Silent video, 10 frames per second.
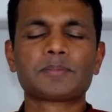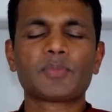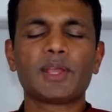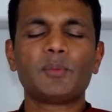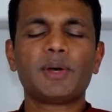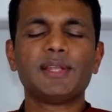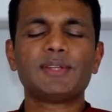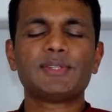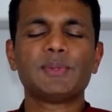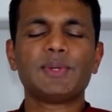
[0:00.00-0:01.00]
And while
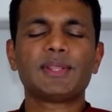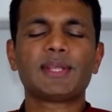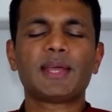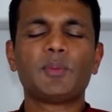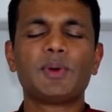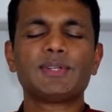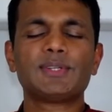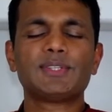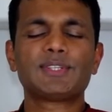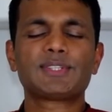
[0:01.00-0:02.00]
you're doing that, I want
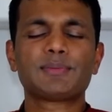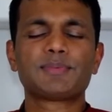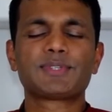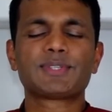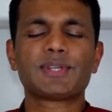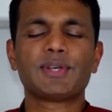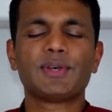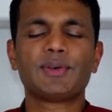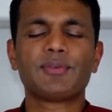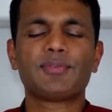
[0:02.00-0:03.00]
you to just
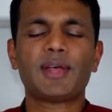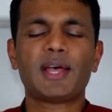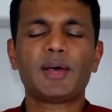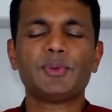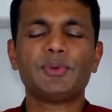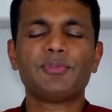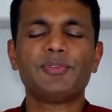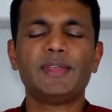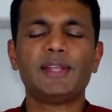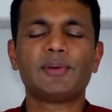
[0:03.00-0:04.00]
observe how you
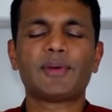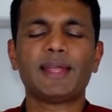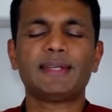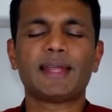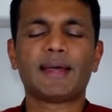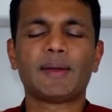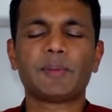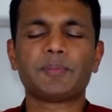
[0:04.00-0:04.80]
feel right now.